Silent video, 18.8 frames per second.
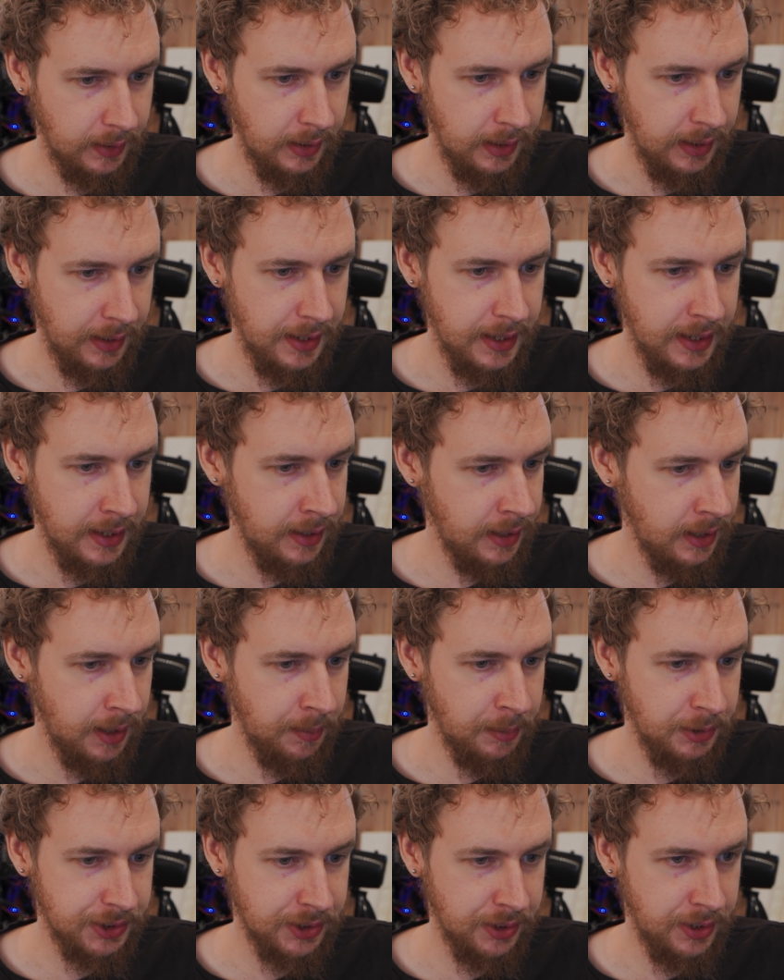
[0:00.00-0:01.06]
And then
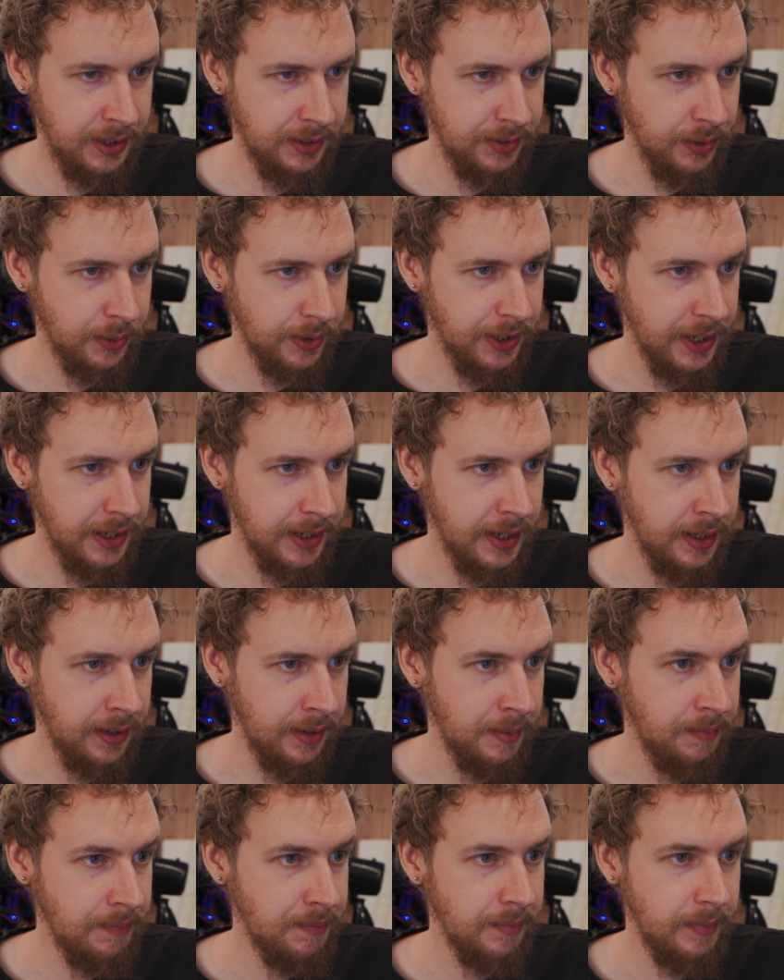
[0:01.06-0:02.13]
I'm just gonna hit OK again.